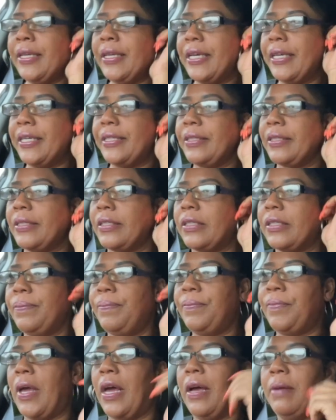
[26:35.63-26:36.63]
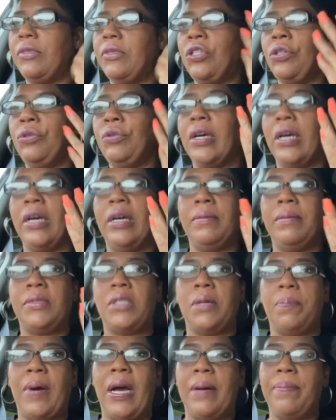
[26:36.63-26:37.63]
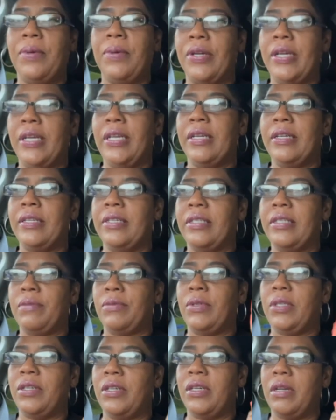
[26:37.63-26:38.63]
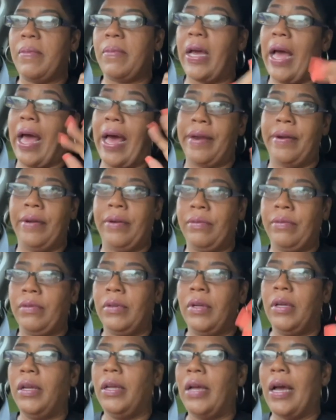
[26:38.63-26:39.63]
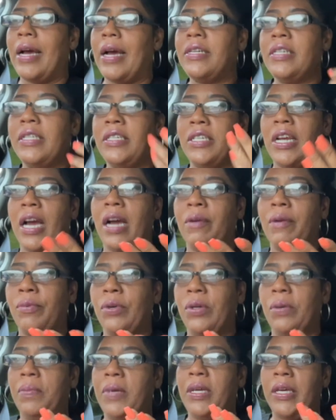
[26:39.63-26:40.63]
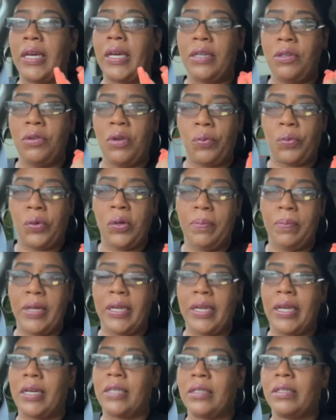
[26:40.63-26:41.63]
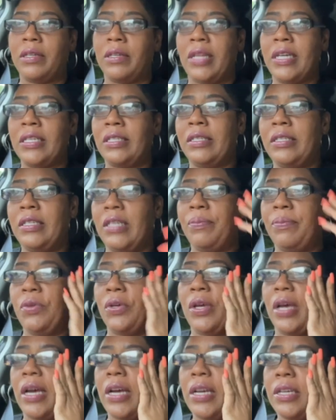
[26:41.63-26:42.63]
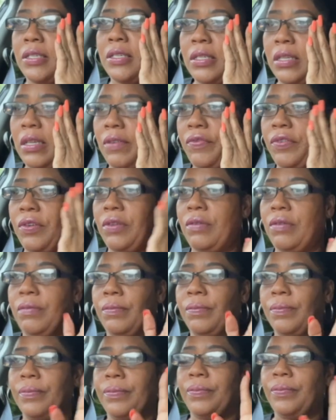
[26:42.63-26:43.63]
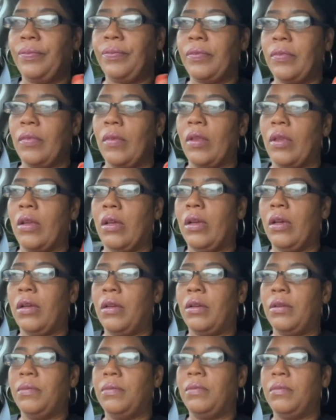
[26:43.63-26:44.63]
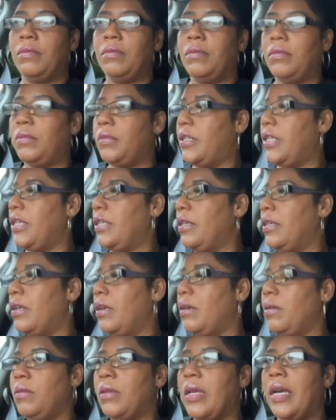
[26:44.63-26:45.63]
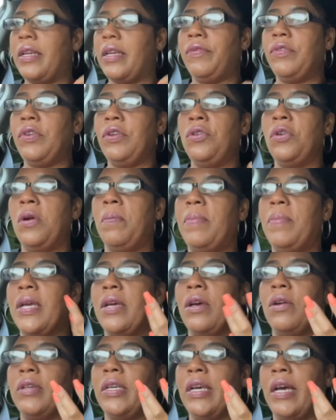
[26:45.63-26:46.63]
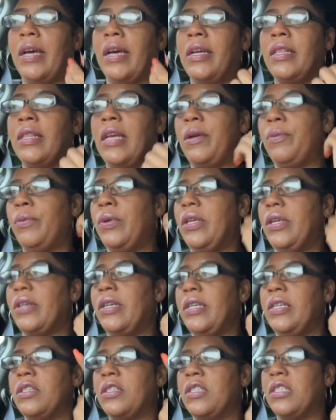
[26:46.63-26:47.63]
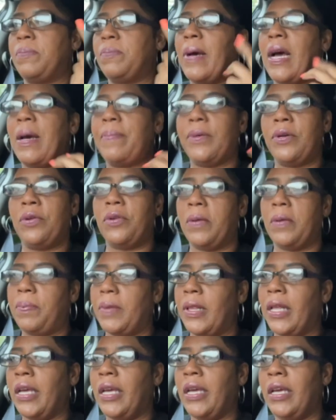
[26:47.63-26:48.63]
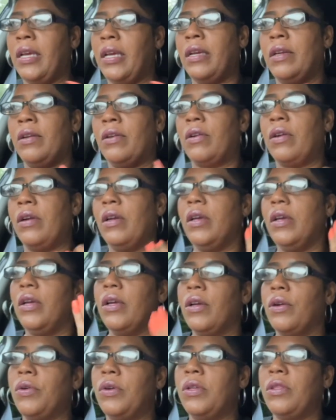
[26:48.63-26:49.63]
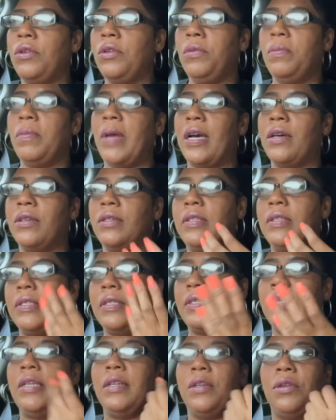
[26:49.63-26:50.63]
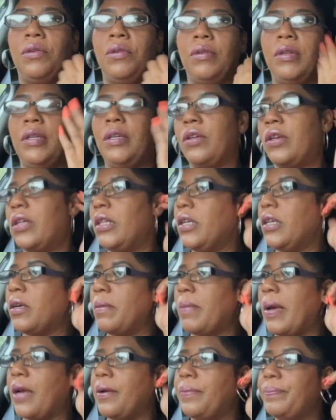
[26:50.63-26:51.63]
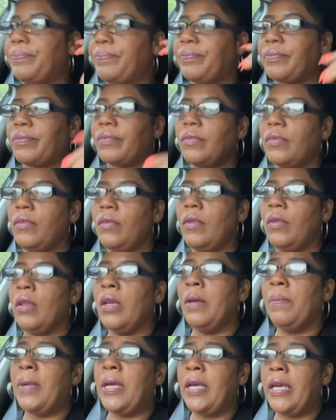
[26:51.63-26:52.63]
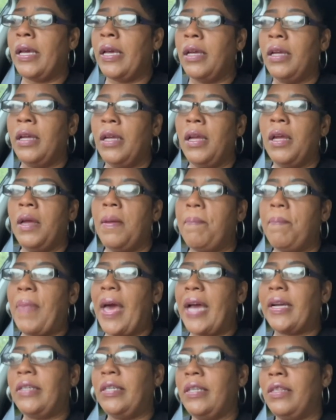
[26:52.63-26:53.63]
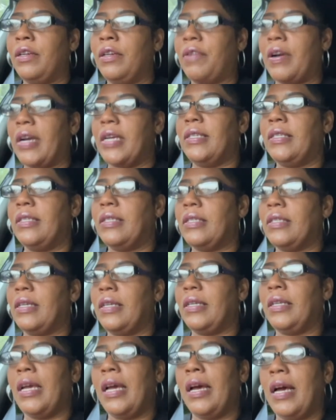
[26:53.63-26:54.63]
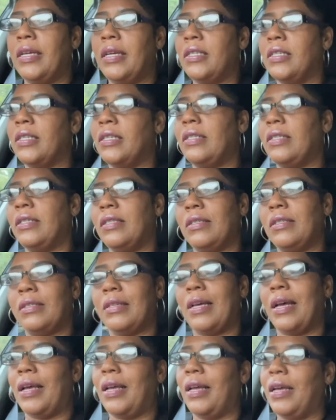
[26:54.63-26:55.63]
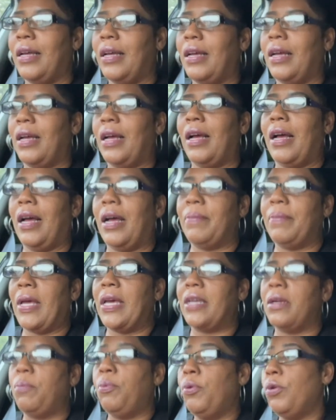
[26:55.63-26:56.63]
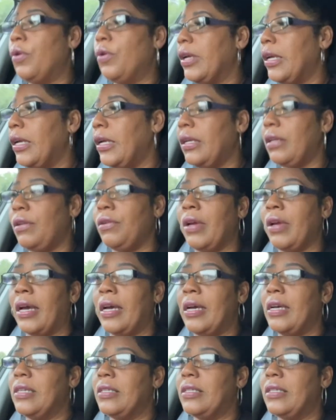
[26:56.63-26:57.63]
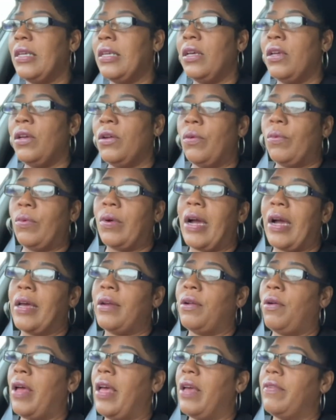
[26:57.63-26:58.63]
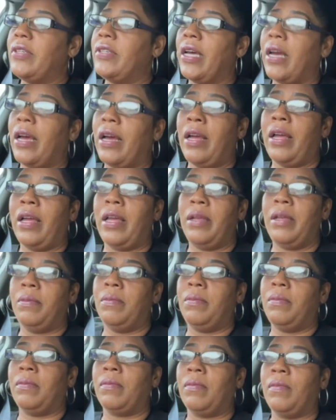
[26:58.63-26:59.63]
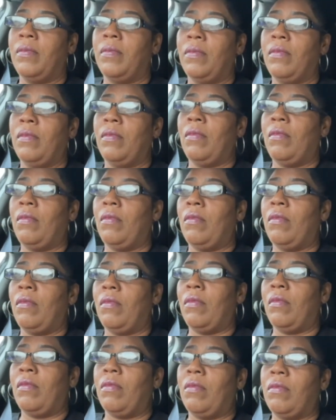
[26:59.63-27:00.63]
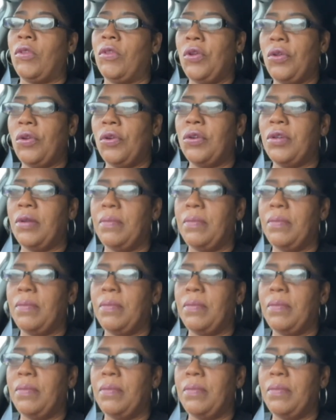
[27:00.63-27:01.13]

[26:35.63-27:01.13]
yeah, um, chew gum to pop your ears when you're in the I don't, I just yawn real big. I do a real big yawn. So that's the tip, you guys, if you um, didn't know. Like if you do a big old yawn, like when your ears is popping on a plane or going through mountains, it'll, it'll clear them out. But yeah, back to the grace. Yeah, I just, I, I'm at a point, you guys, where I don't have time. You know what I